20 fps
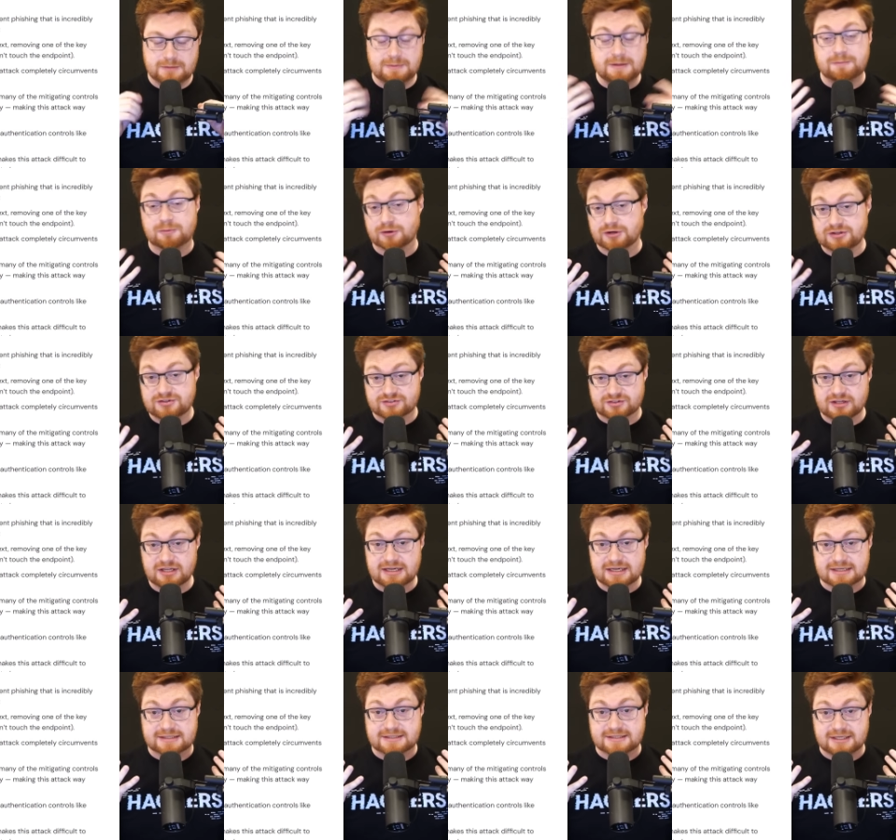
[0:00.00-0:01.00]
It'd be pretty
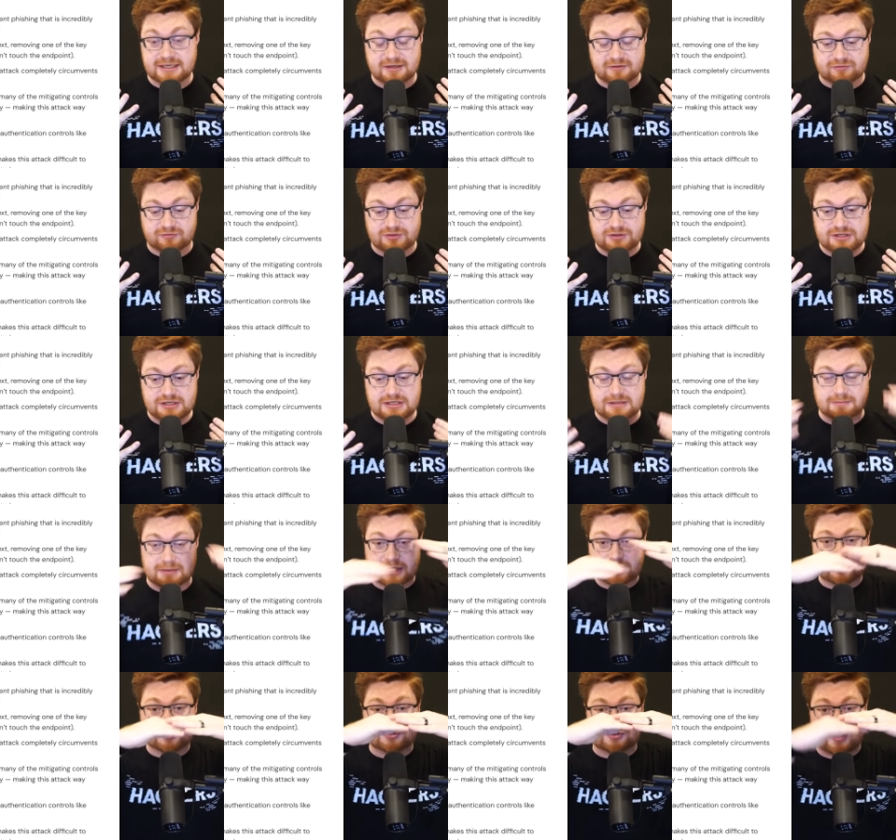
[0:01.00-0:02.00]
slick if the
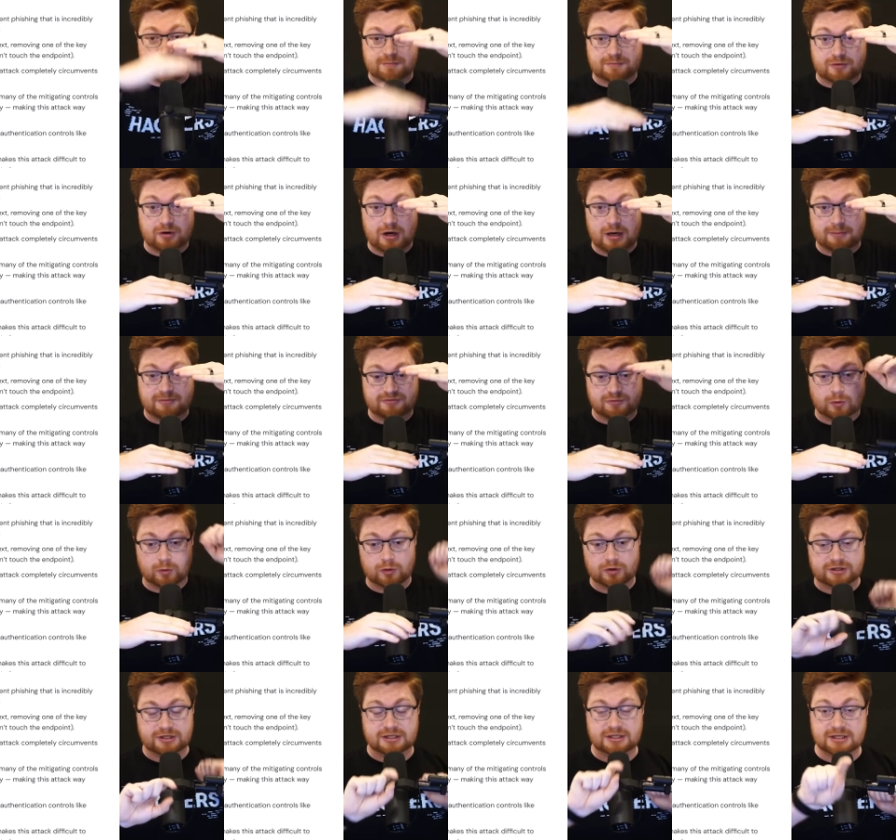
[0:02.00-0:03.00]
Microsoft prompt
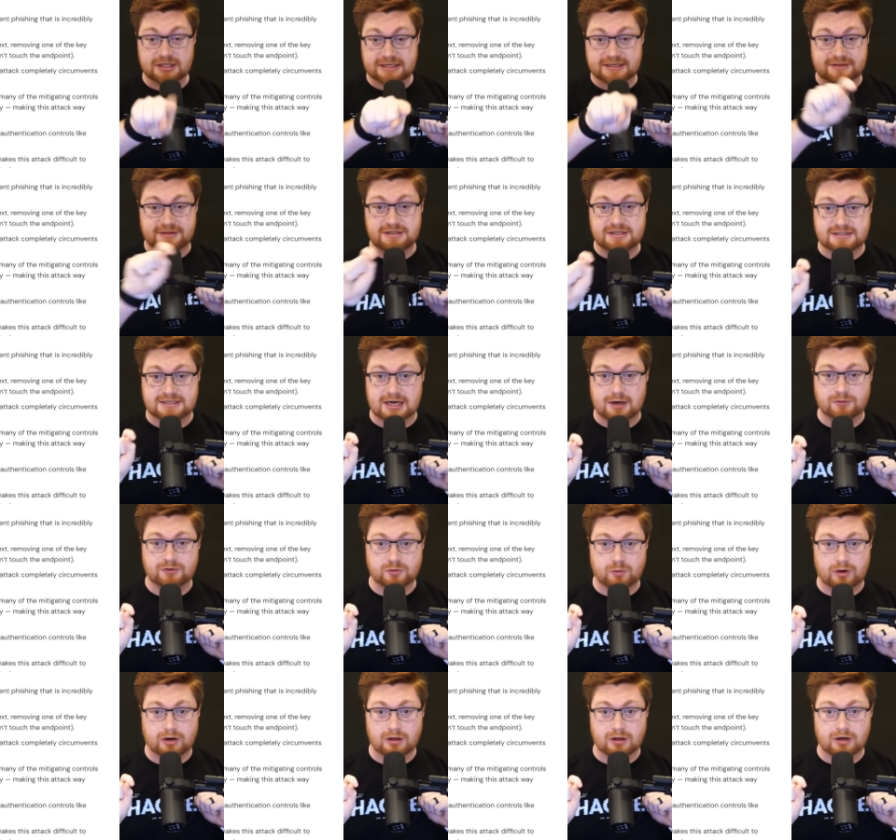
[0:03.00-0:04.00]
for click the account
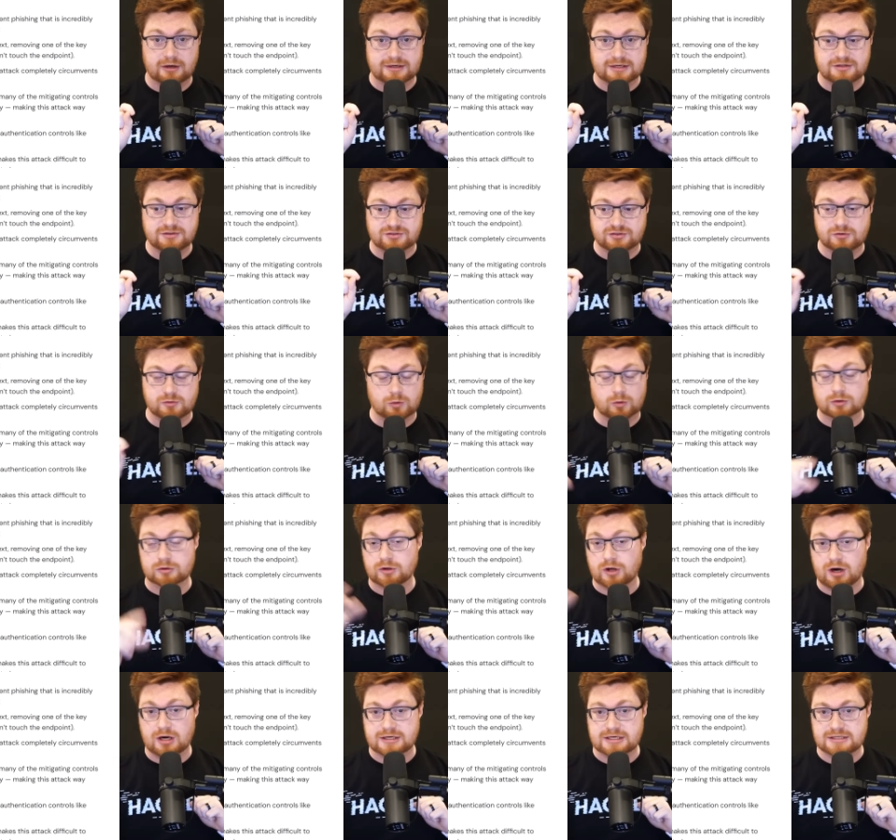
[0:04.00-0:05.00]
you want to log into or
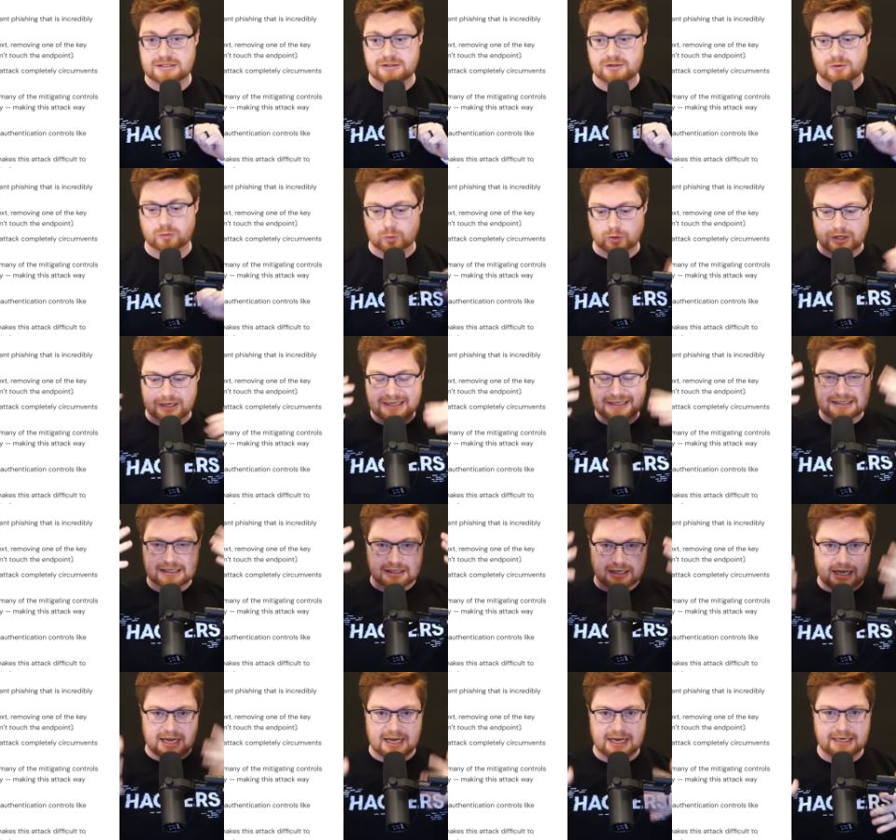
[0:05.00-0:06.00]
log in here were in
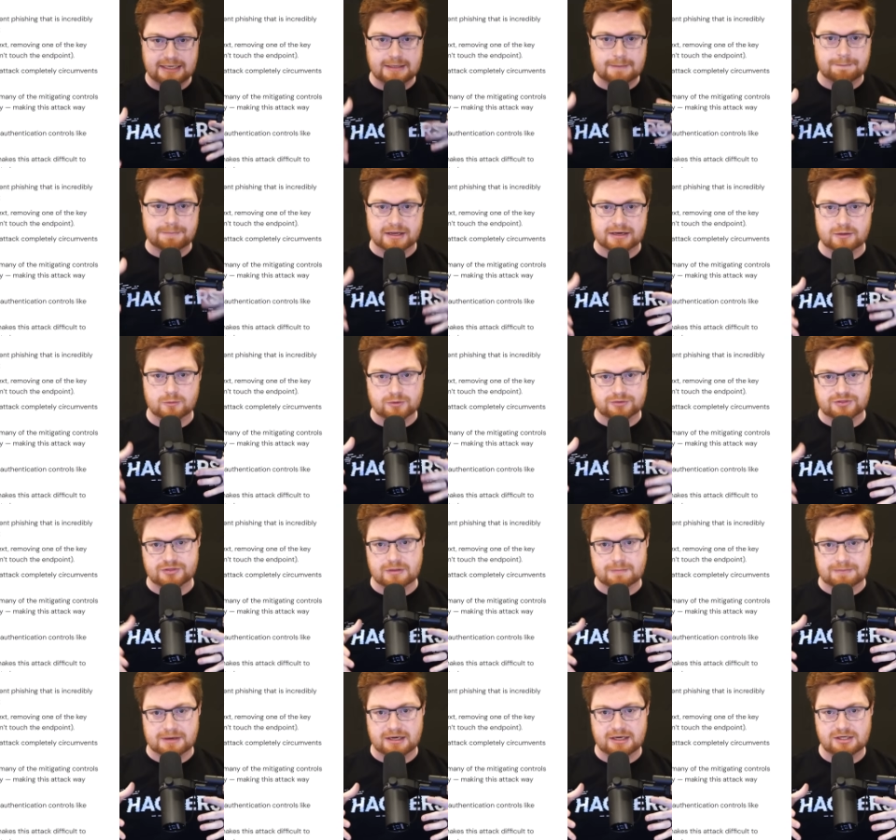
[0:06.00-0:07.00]
line embedded within
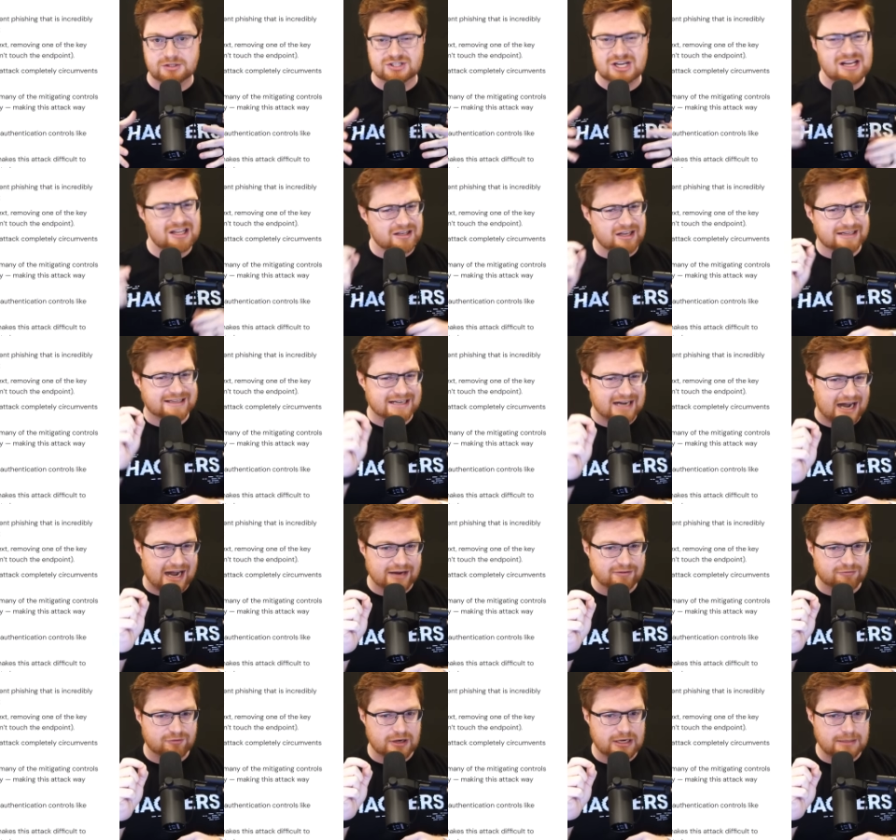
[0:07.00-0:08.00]
the page, like an
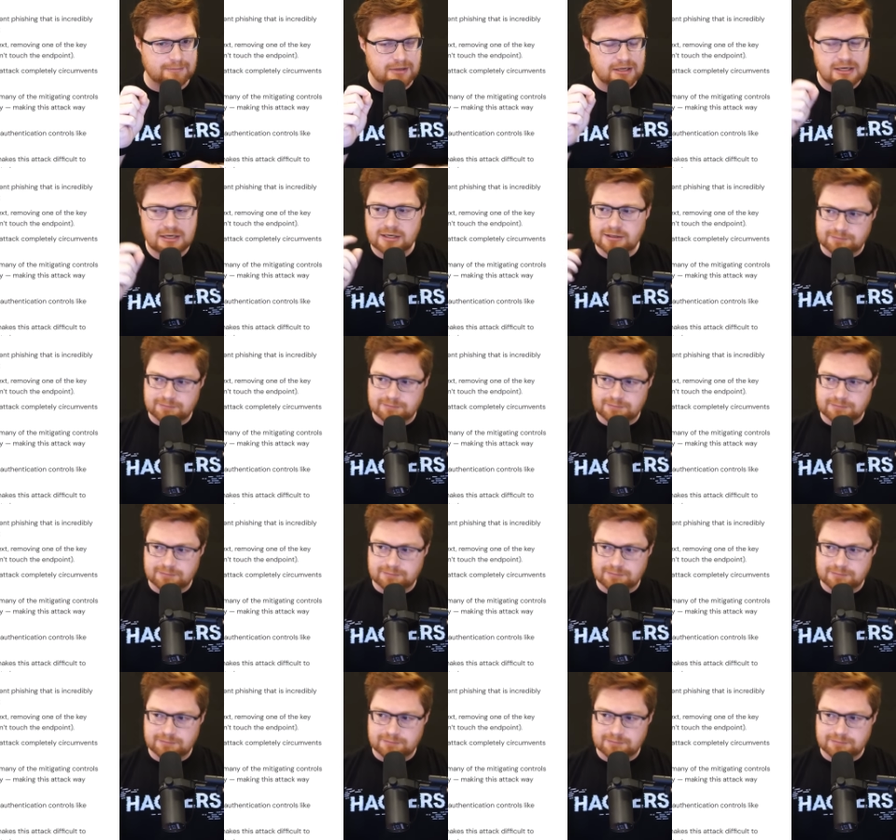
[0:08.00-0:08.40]
iframe,